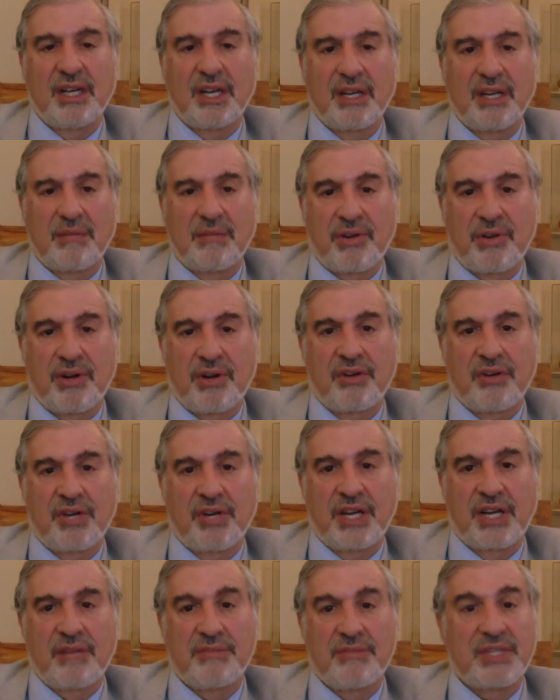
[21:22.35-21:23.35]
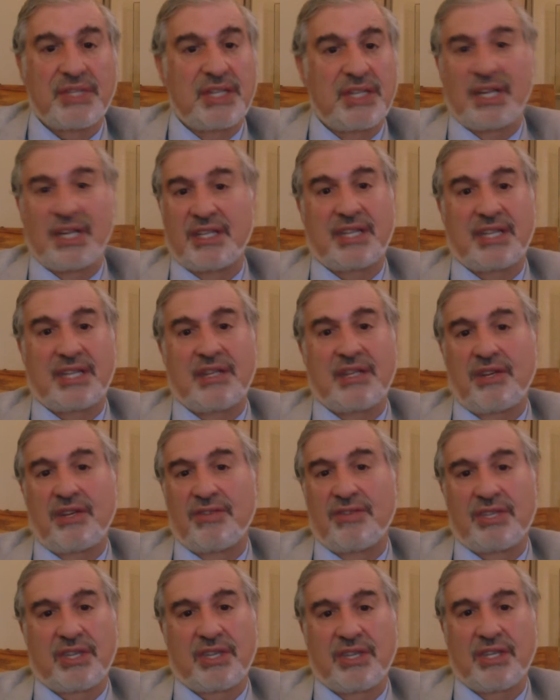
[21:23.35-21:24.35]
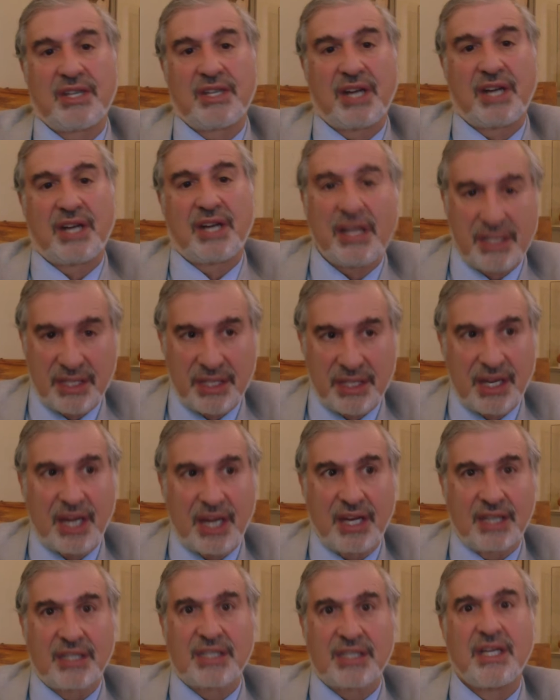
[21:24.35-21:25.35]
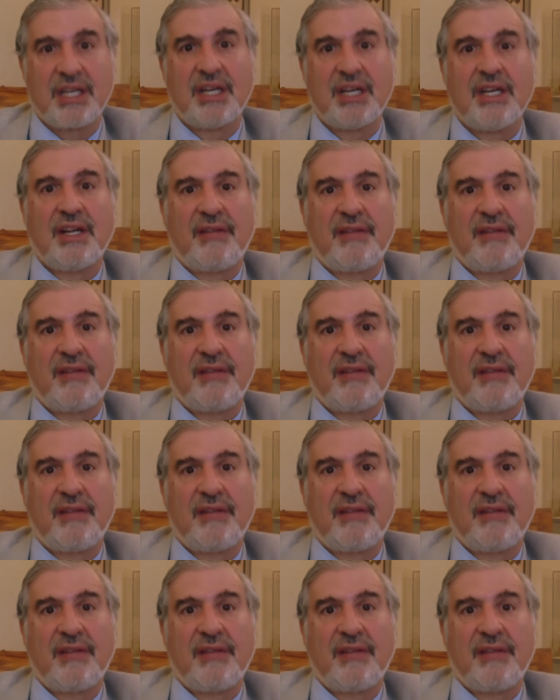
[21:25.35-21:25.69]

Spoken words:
and programs, and they send those to the United States.